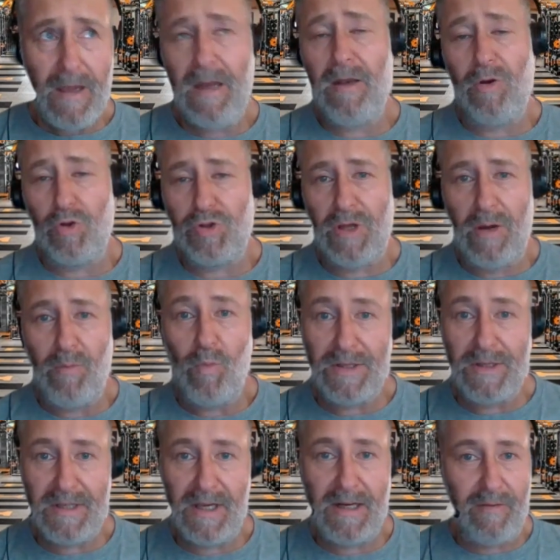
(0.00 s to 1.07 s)
also,
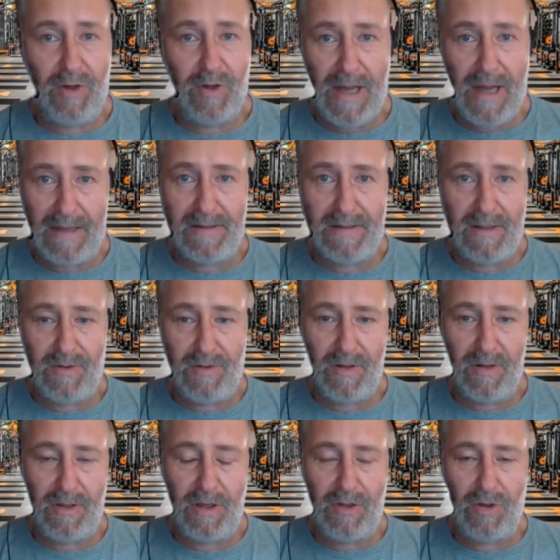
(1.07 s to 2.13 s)
once again, I've got access to
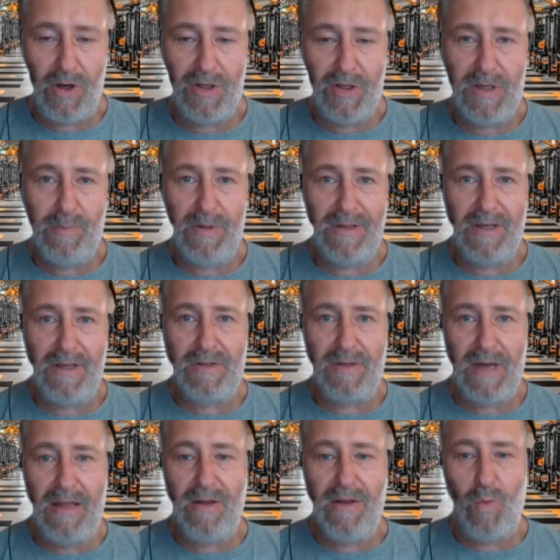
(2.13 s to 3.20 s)
the technology, but there's
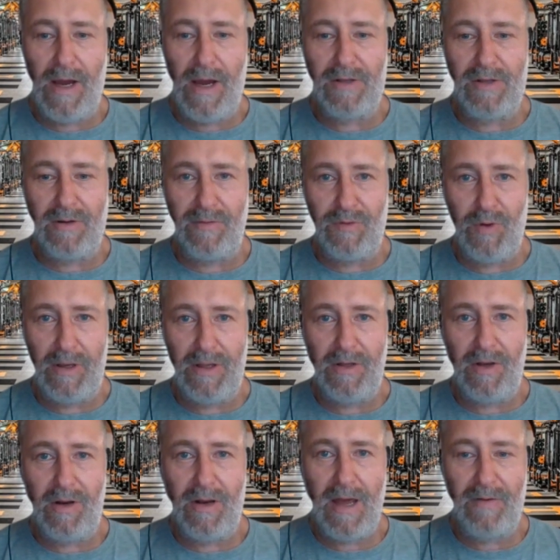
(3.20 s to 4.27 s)
other ways of doing it. You
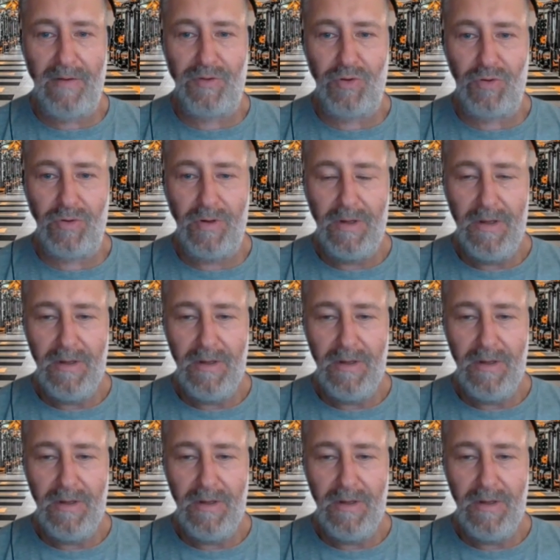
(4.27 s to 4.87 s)
don't have to